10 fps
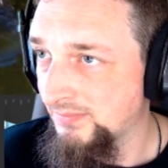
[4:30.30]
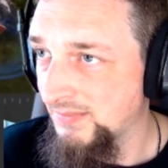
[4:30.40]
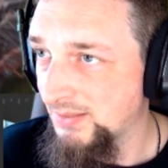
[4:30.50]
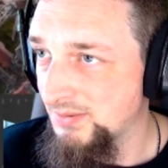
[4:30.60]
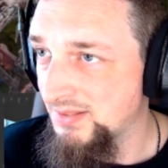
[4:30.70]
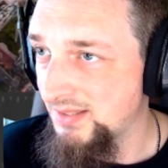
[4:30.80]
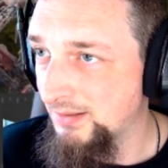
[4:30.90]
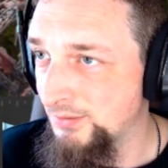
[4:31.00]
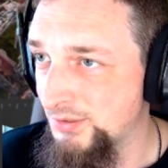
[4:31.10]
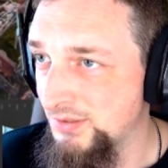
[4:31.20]
Let's see how
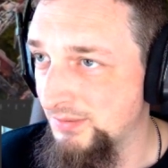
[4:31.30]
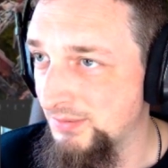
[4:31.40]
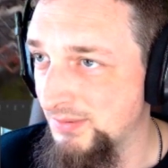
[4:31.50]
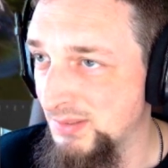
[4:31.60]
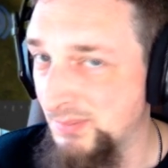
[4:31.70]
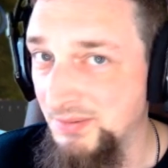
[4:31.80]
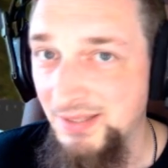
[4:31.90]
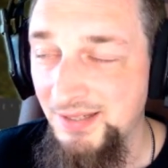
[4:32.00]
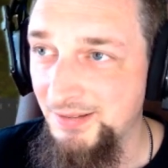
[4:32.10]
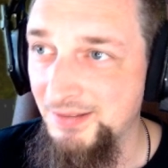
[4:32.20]
they're shooting through this building
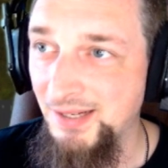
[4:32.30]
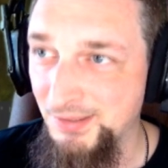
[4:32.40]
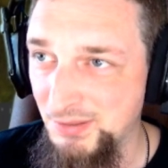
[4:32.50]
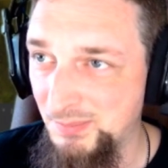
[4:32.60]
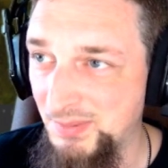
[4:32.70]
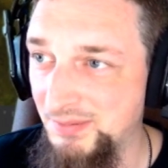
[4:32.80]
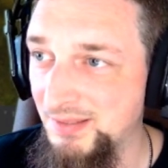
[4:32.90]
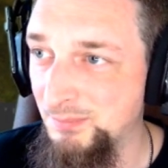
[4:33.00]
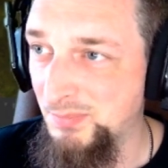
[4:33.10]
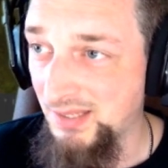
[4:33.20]
here. And actually the
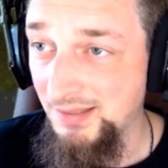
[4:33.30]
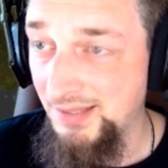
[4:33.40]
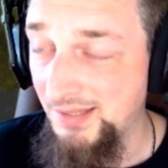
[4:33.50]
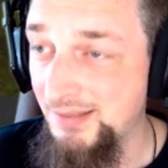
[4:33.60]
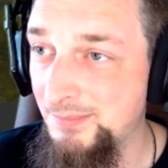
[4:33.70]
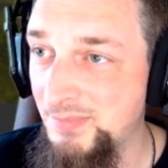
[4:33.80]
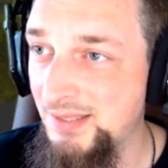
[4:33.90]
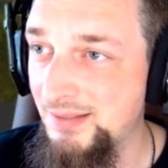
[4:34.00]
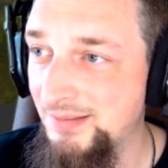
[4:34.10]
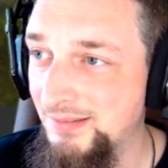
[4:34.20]
building blockaded
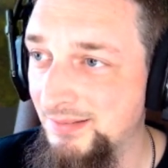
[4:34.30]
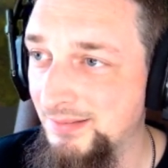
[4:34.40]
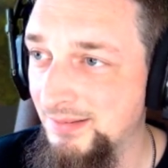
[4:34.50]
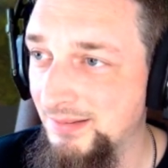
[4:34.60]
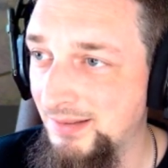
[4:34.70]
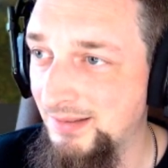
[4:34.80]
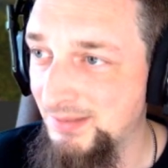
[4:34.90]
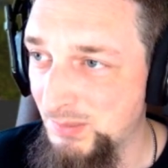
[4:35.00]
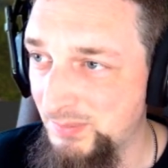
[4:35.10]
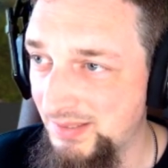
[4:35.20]
me a
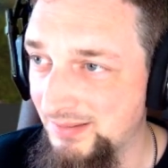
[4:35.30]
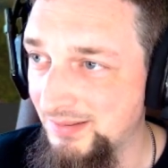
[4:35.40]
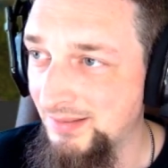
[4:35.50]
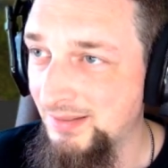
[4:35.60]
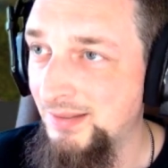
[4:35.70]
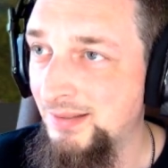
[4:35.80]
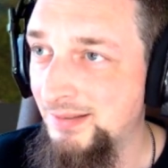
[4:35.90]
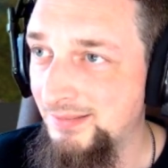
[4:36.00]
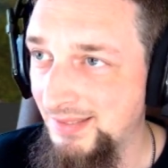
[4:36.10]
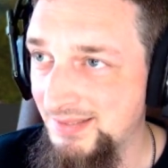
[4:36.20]
little bit.
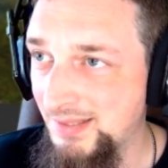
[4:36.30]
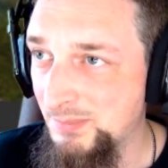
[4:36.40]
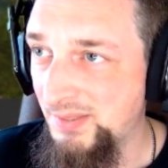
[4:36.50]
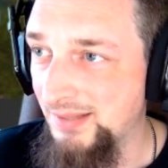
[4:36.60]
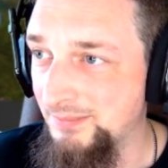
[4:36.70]
That's not bad.